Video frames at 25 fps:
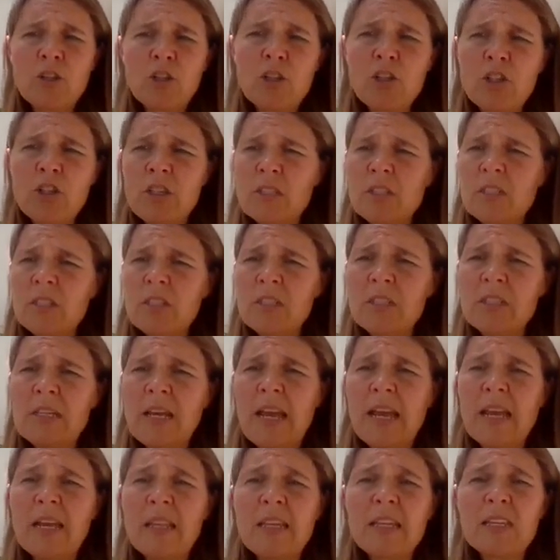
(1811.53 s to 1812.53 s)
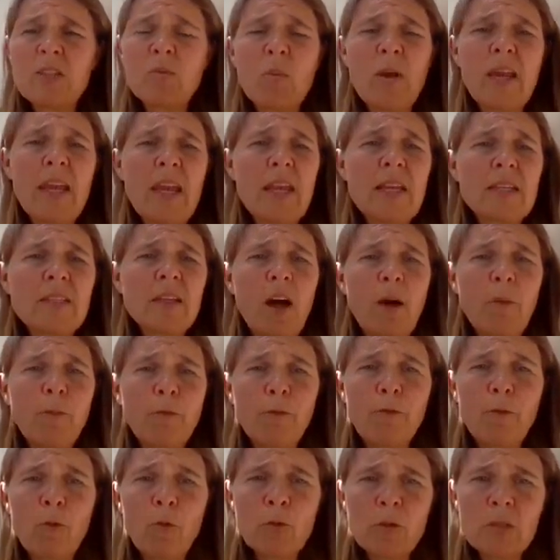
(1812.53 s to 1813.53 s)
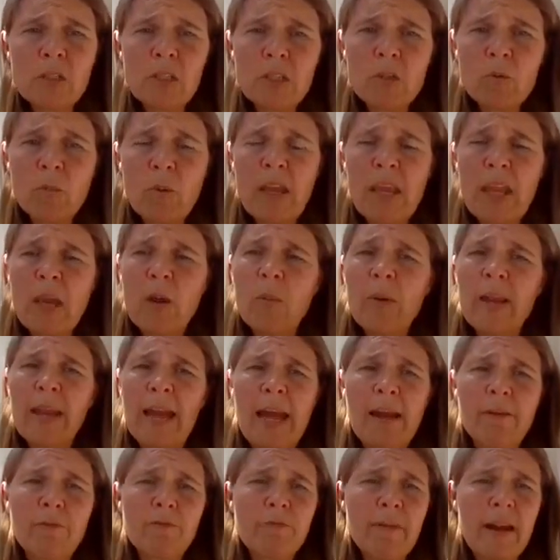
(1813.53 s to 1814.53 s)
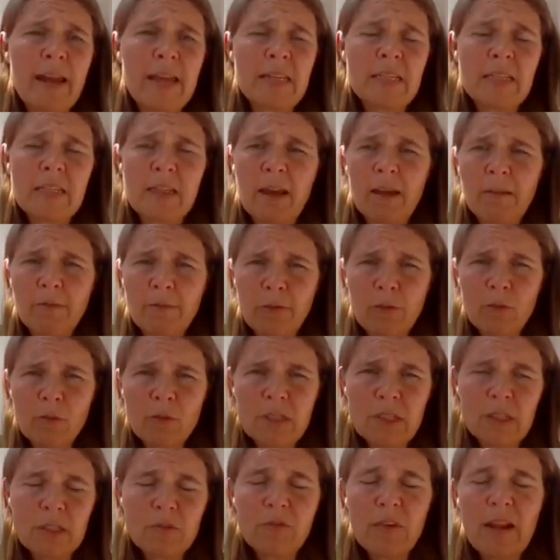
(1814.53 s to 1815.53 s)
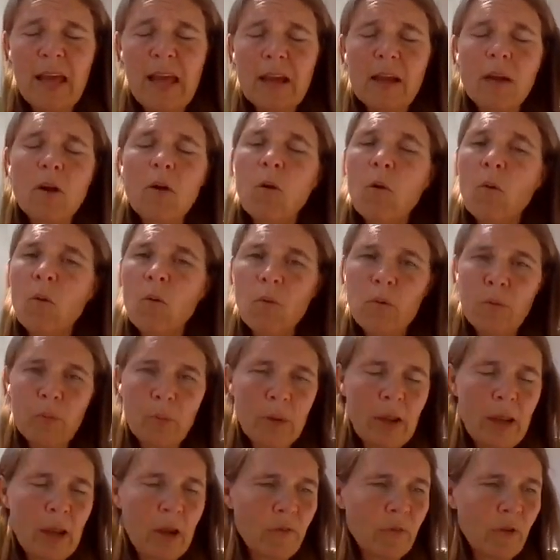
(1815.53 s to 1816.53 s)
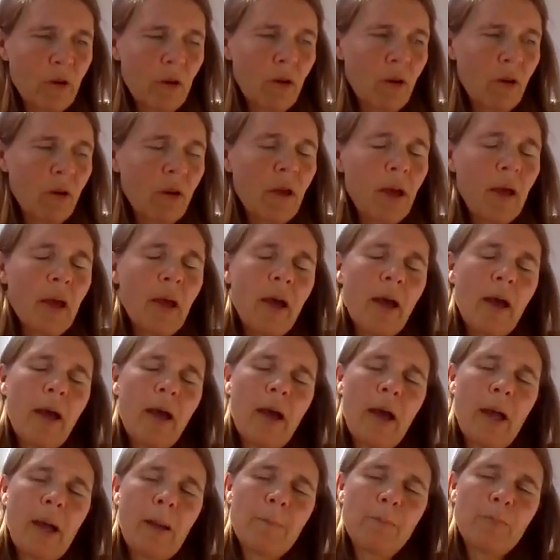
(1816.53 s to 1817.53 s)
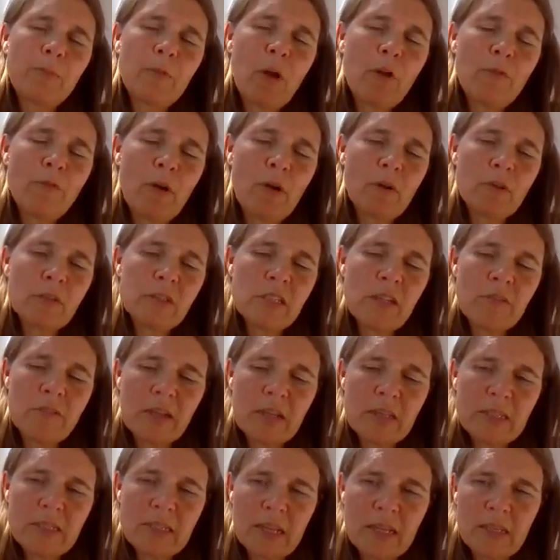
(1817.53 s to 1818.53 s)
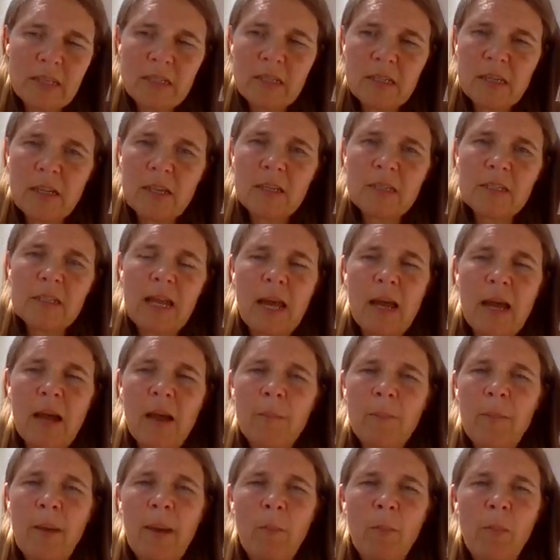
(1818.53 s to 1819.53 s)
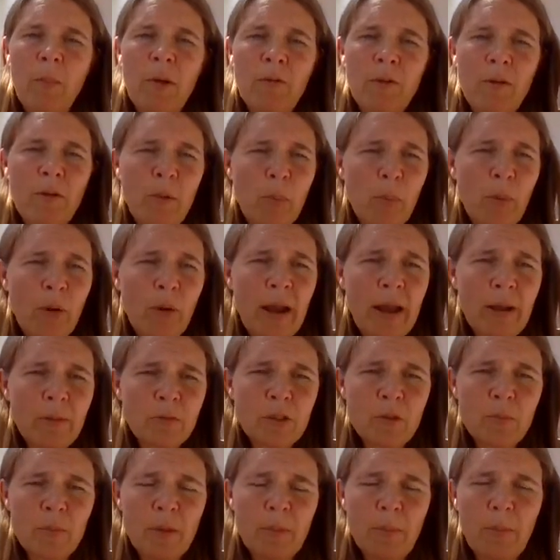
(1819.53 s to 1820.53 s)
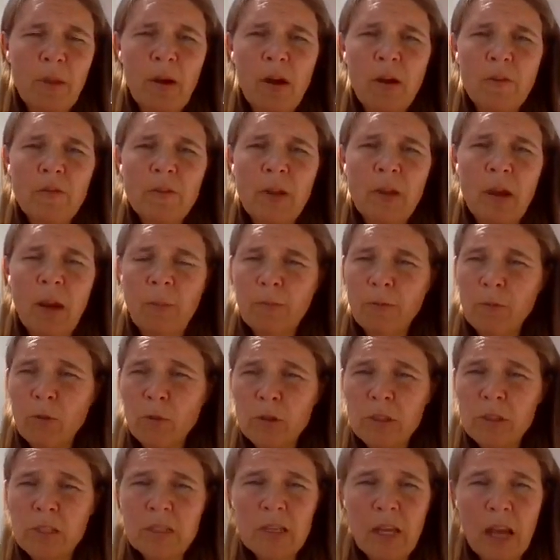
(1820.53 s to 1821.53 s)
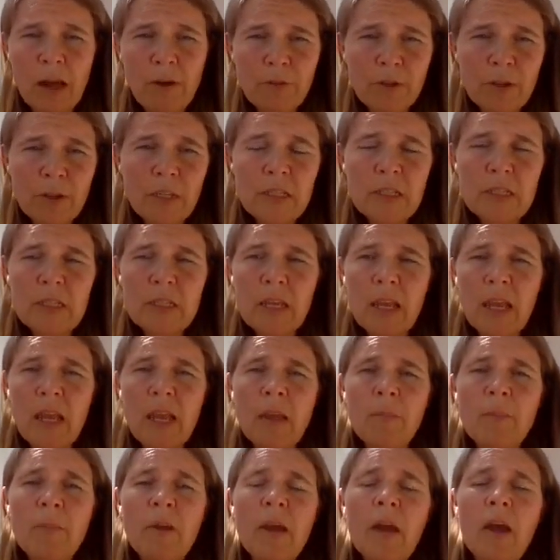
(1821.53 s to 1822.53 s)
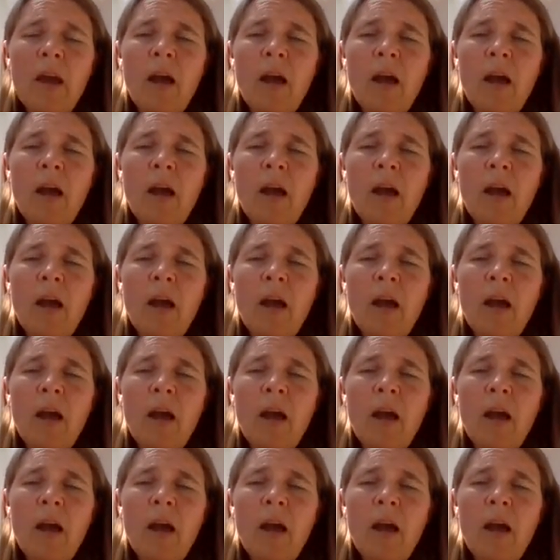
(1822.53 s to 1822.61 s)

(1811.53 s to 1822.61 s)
Just to say, this week is Armed Forces Week. We have raised the Armed Forces flag at all three of our civic centres, and we're very proud to be part of the Armed Forces Covenant scheme.